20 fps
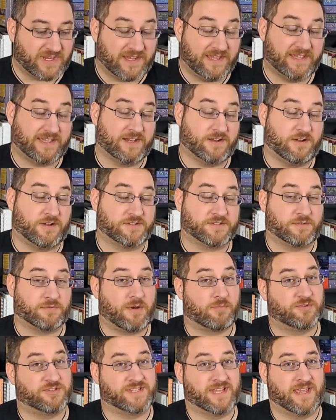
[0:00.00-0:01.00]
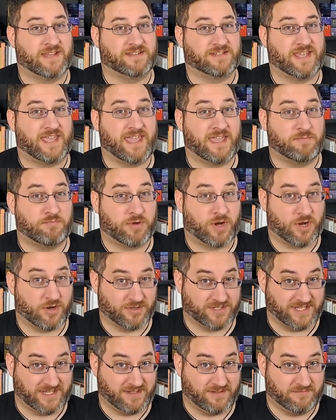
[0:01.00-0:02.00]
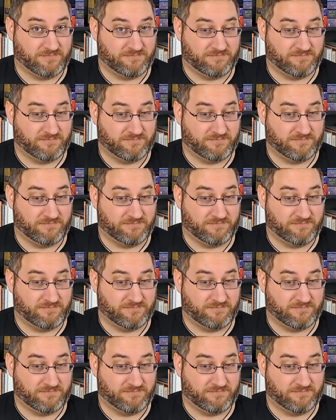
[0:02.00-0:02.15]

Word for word: It can also represent a person.